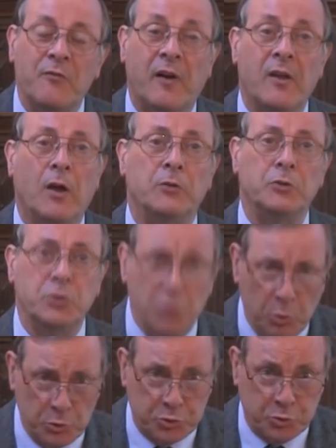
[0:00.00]
very
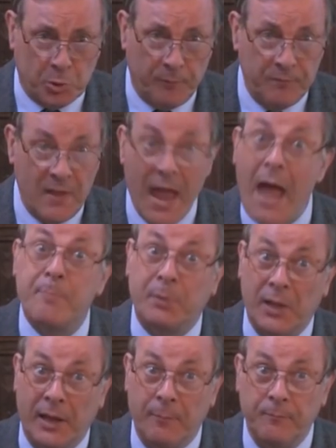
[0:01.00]
unusual,
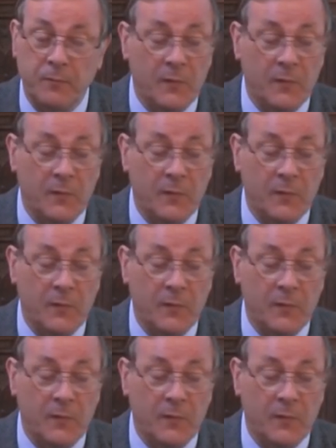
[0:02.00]
happily.